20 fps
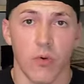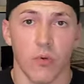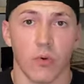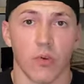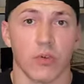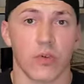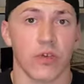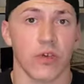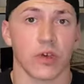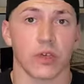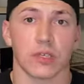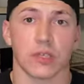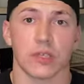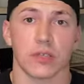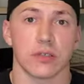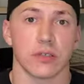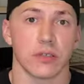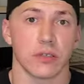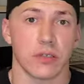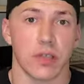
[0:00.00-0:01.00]
with
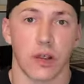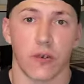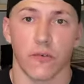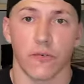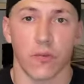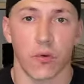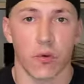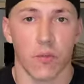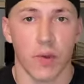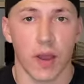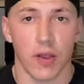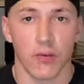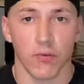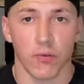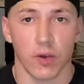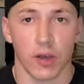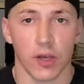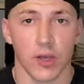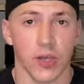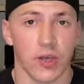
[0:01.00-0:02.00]
just their four-man
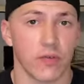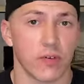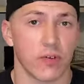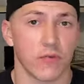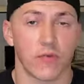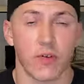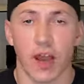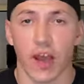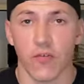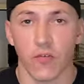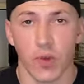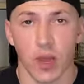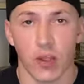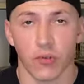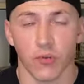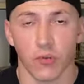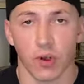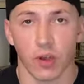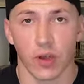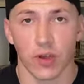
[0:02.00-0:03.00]
rush, even a
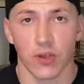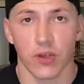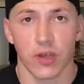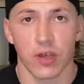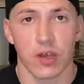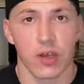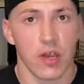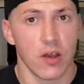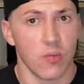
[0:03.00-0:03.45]
five-man rush